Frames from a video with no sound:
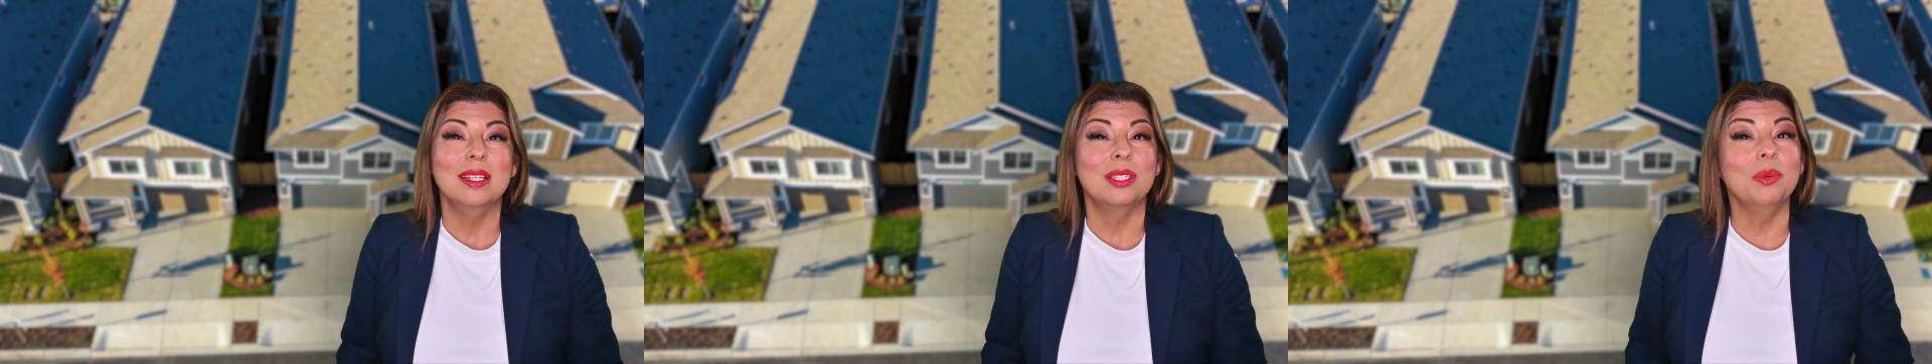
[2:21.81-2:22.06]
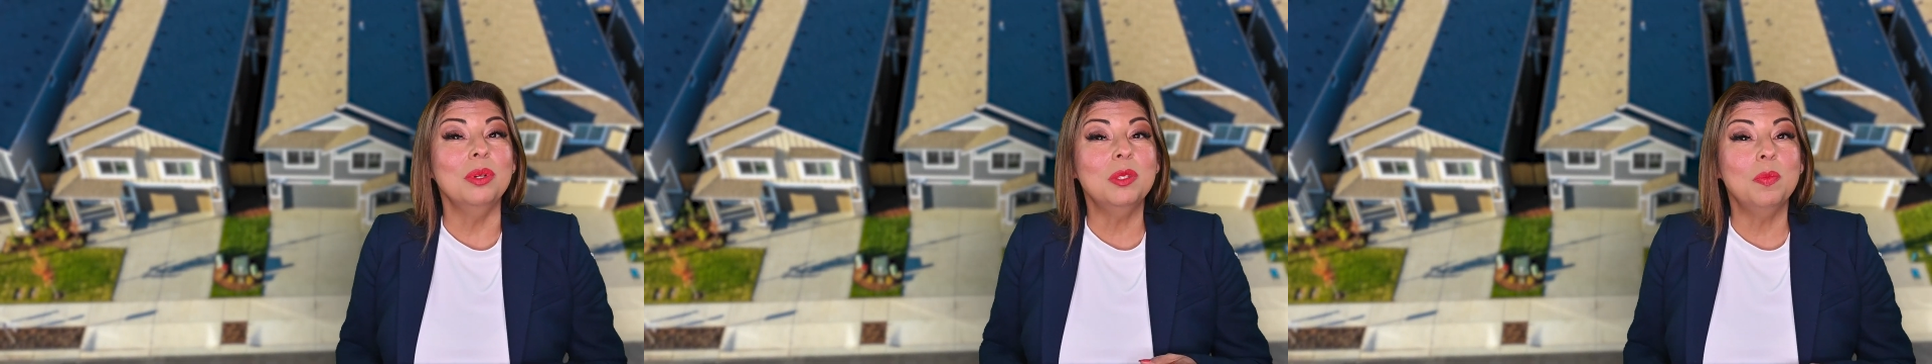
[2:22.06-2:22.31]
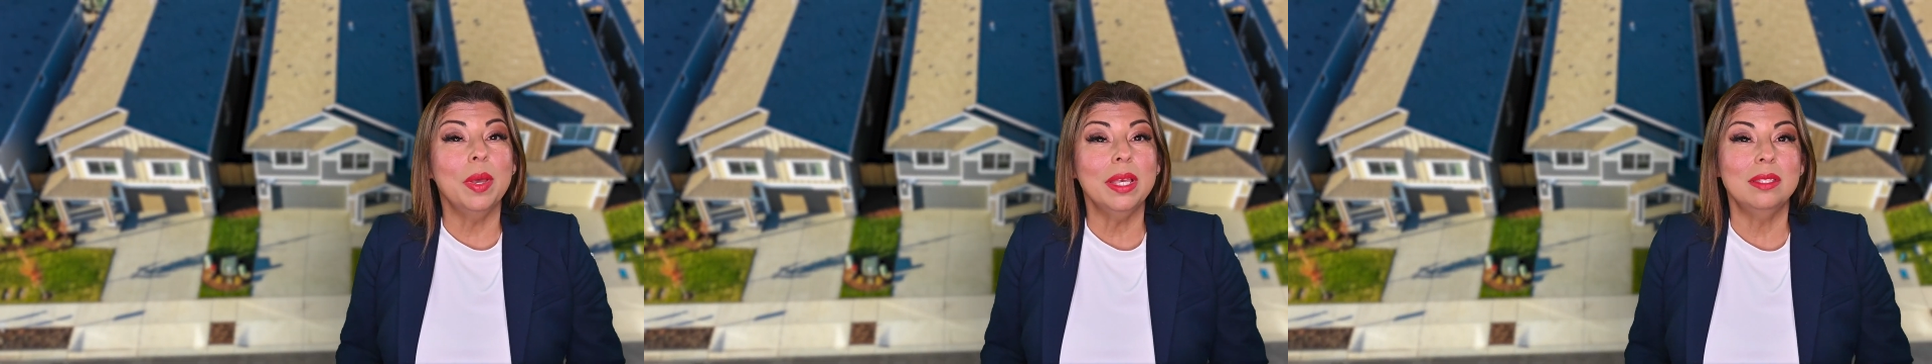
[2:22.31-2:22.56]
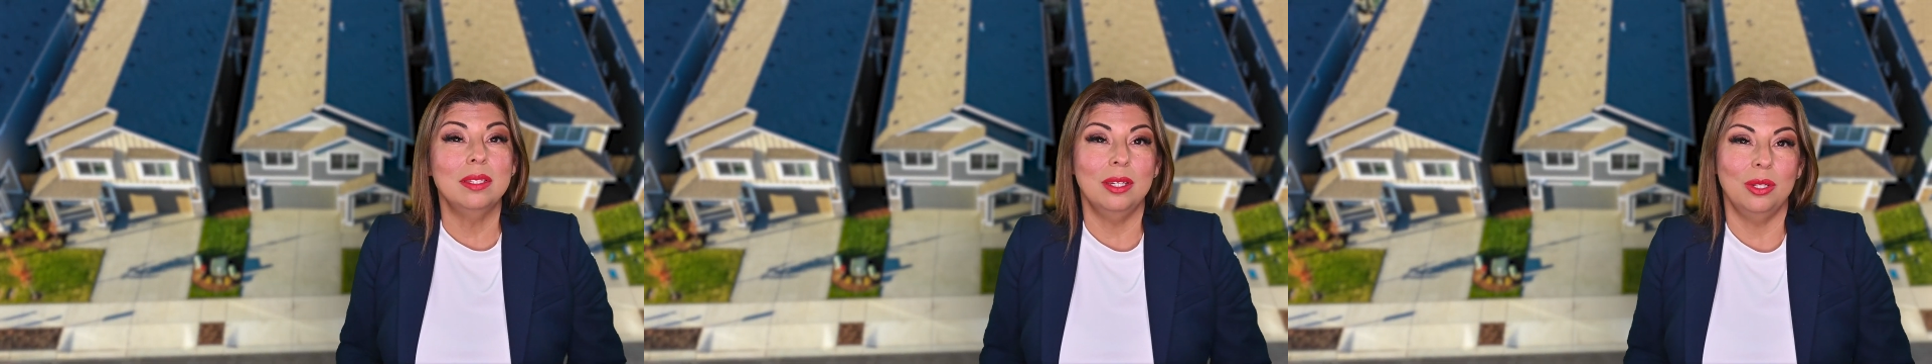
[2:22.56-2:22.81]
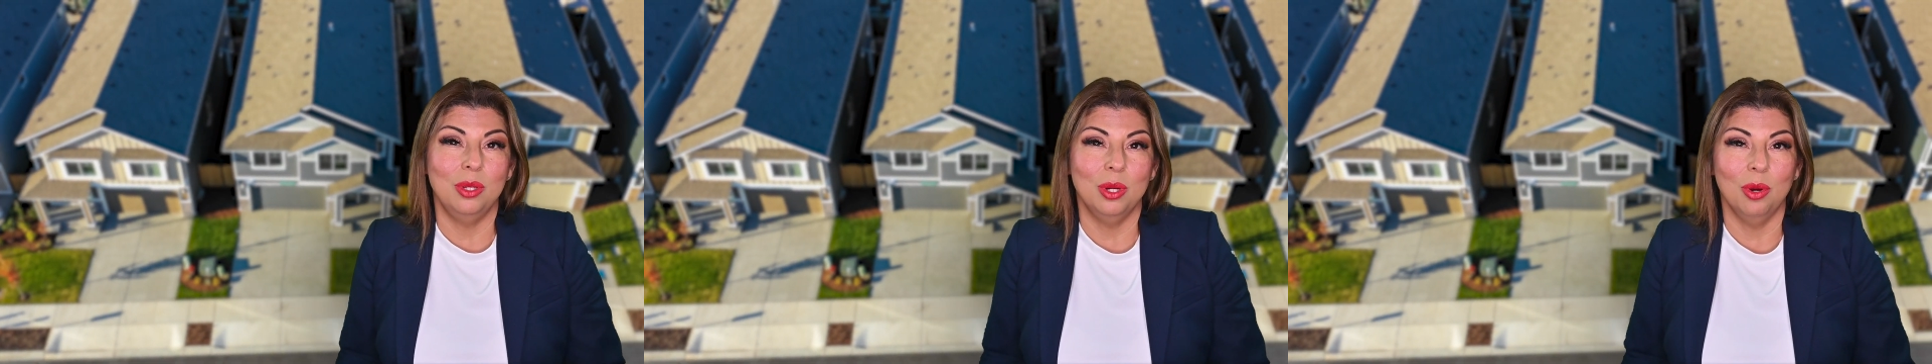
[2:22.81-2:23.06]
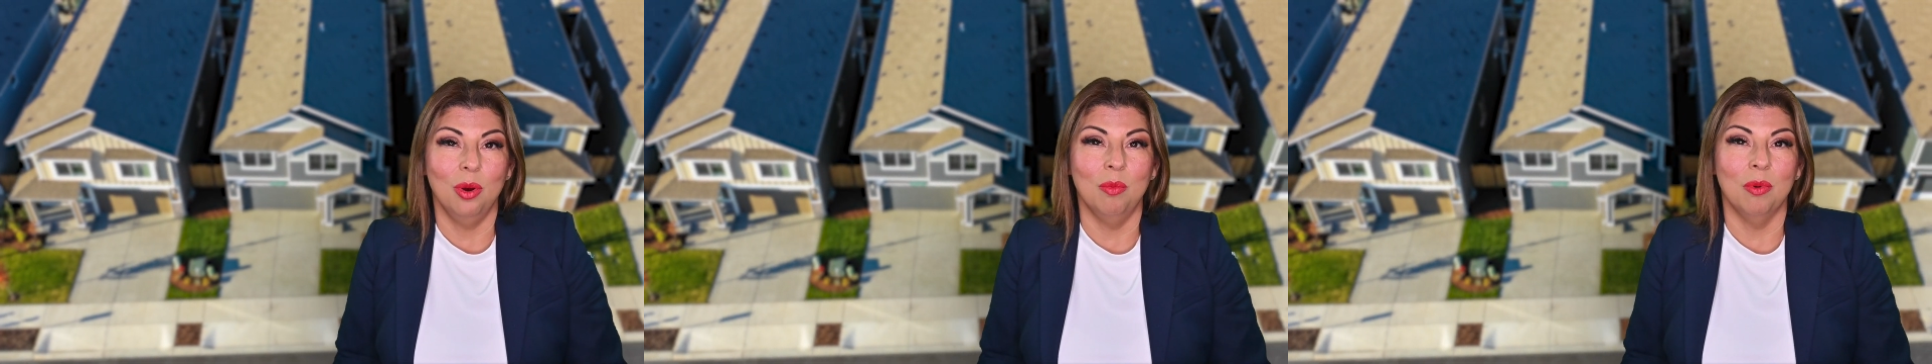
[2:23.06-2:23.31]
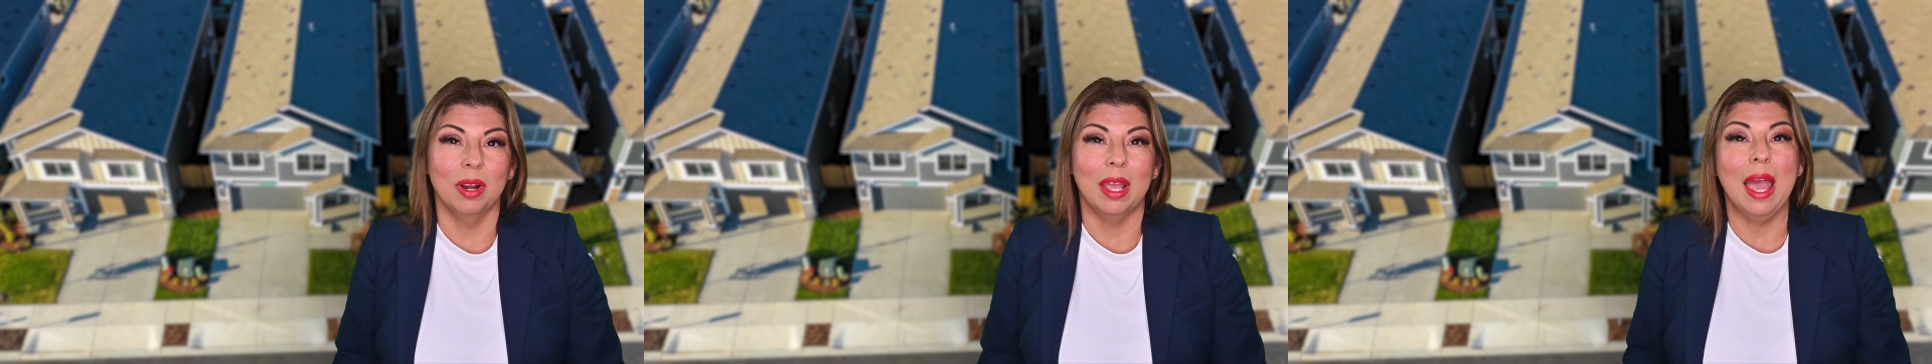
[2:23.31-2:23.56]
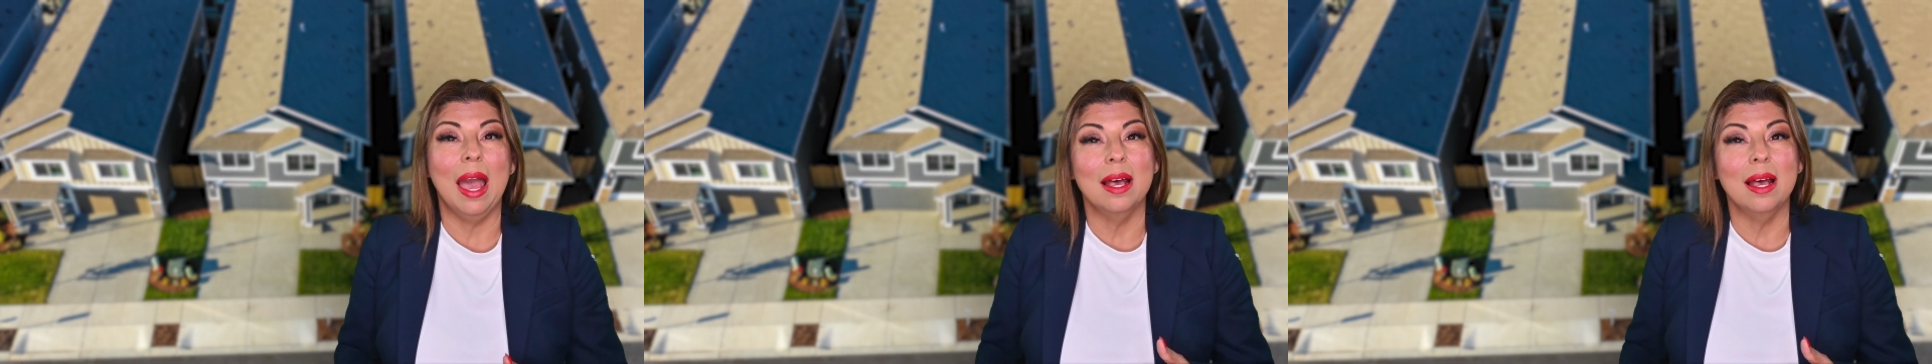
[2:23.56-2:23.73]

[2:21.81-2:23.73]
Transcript: So it's best to do your homework,